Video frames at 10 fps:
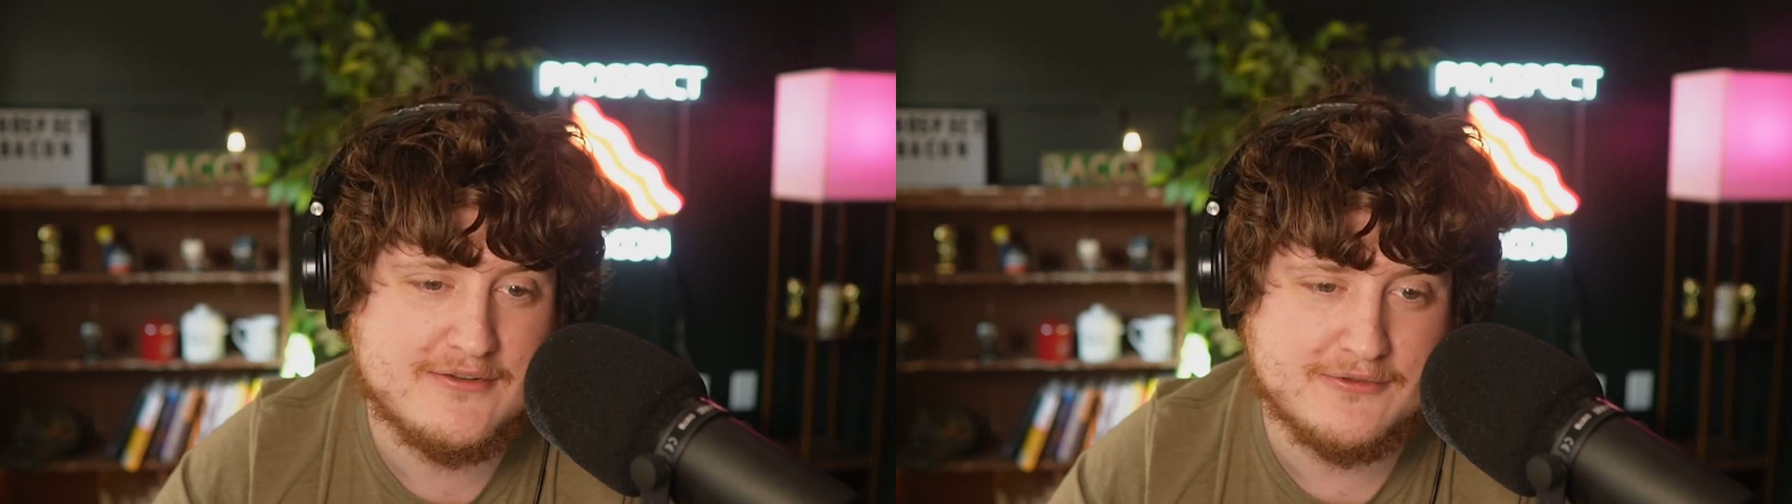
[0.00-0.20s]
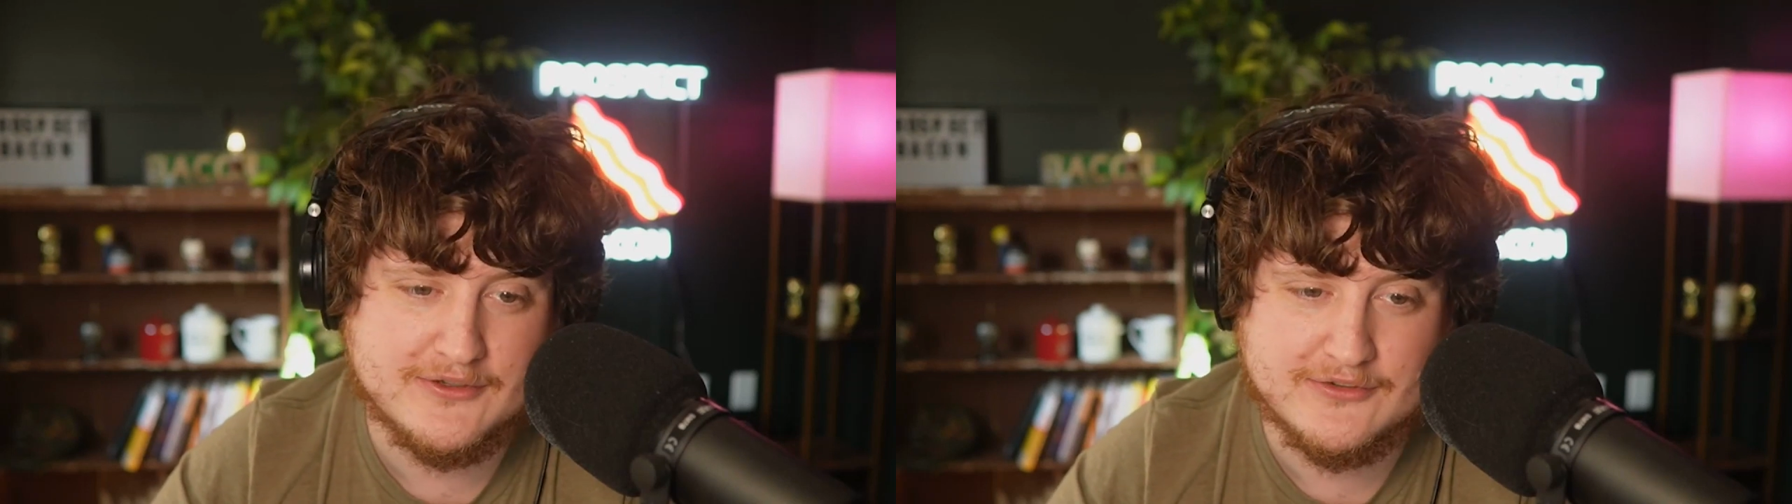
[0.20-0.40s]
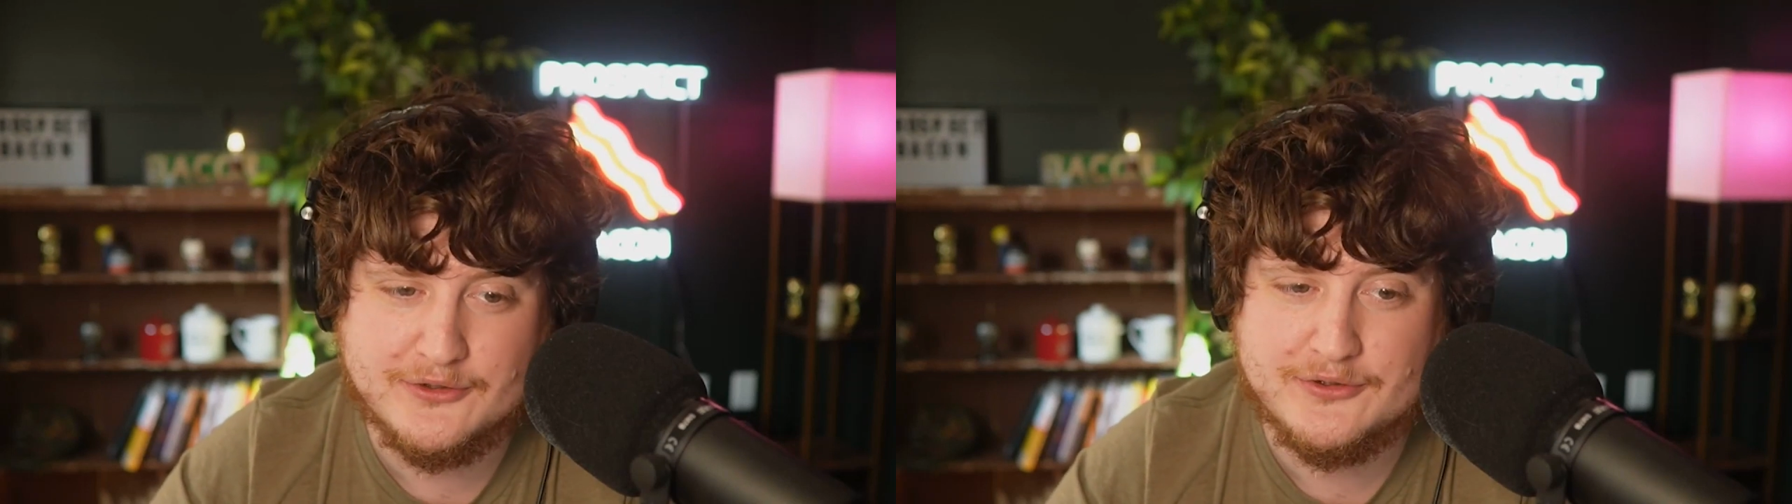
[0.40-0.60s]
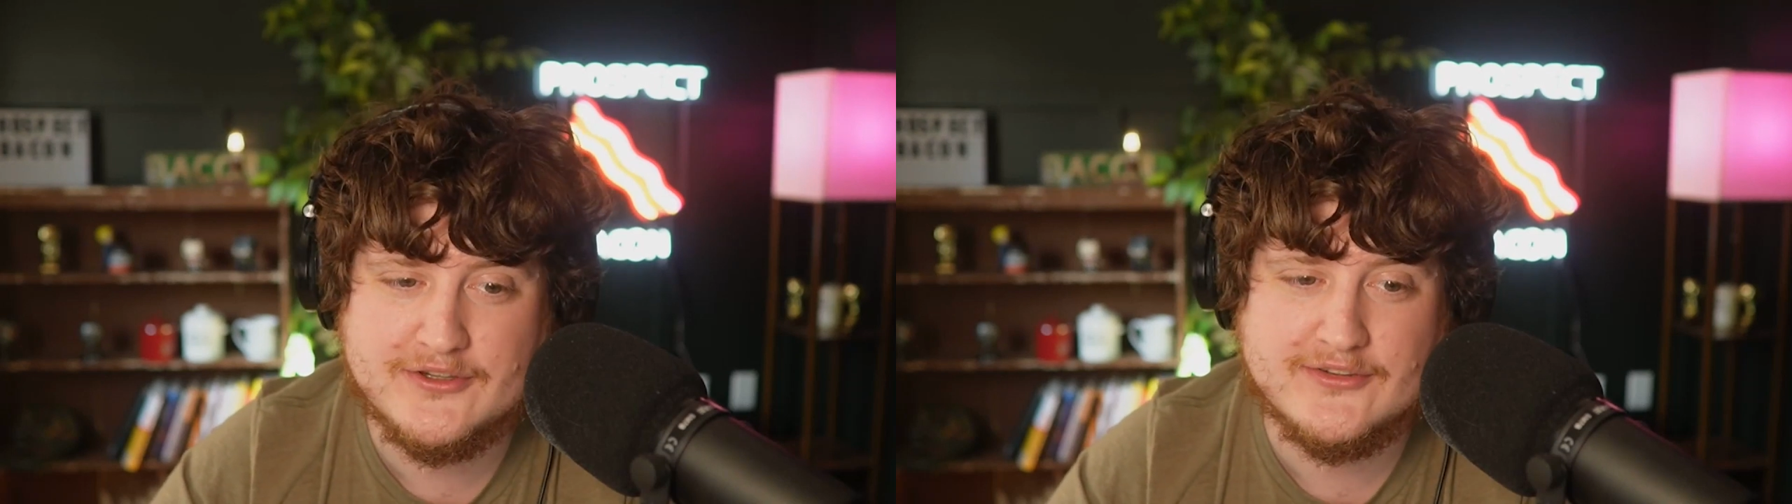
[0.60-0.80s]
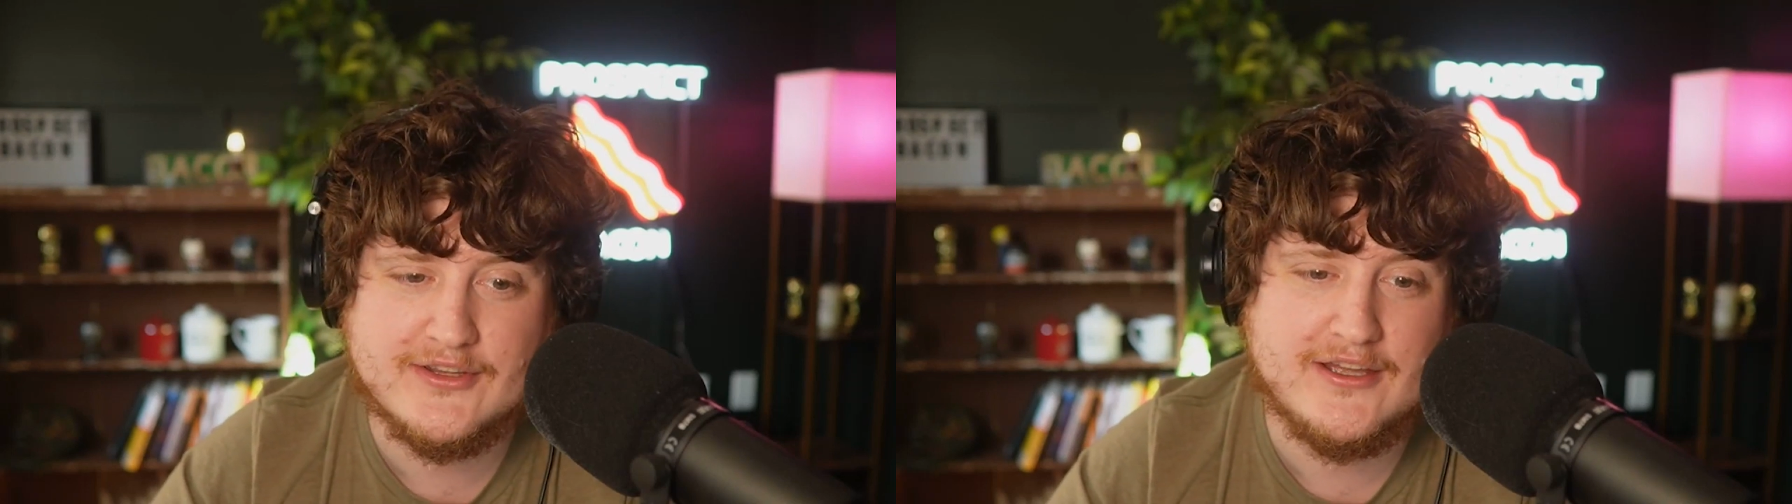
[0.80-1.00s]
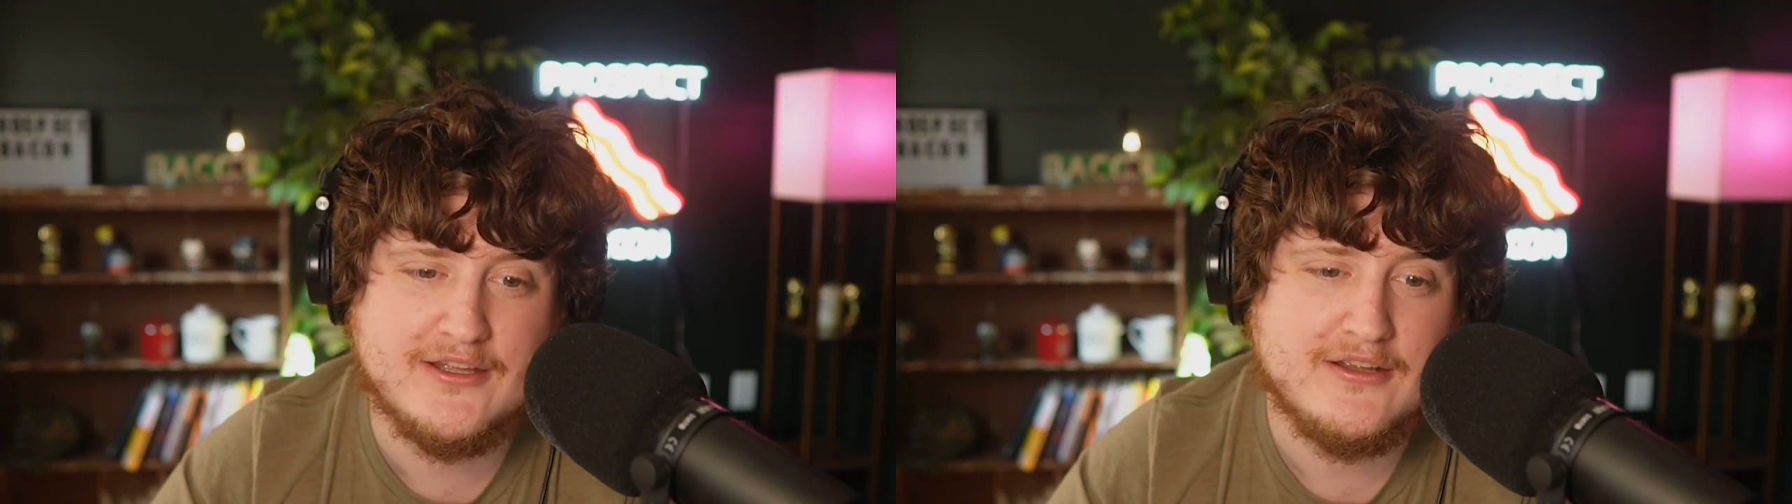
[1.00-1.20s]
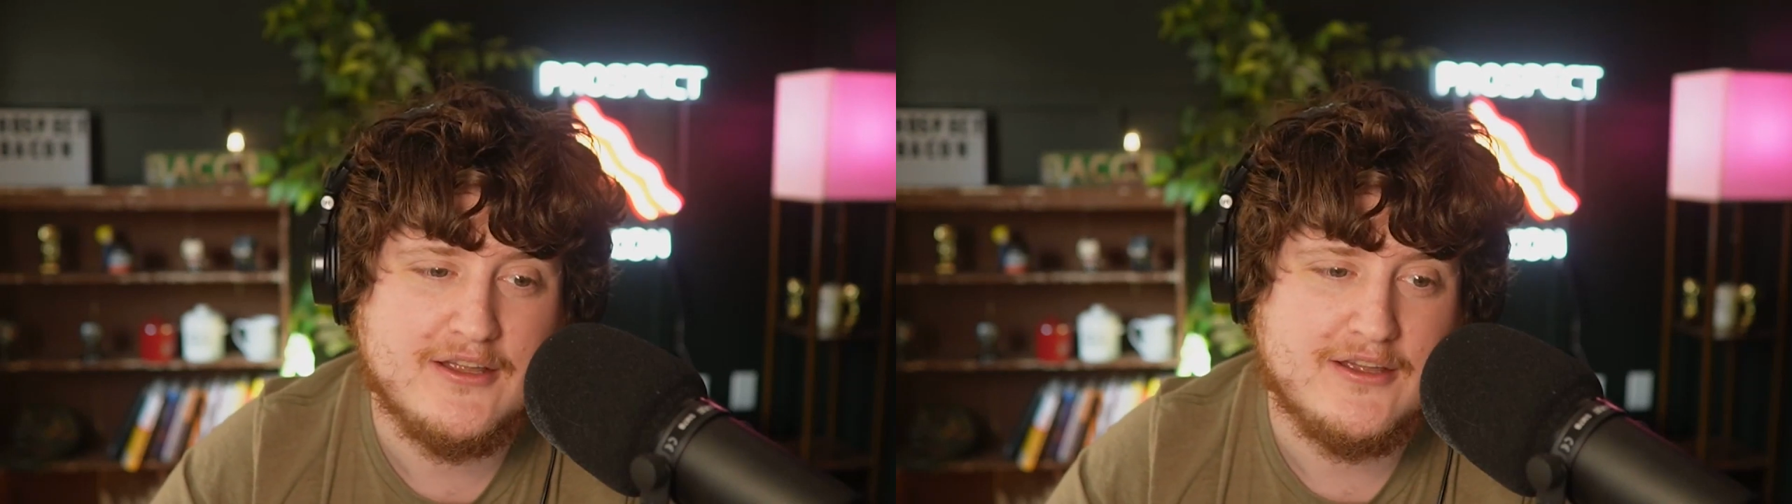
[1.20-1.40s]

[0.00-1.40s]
free solar design,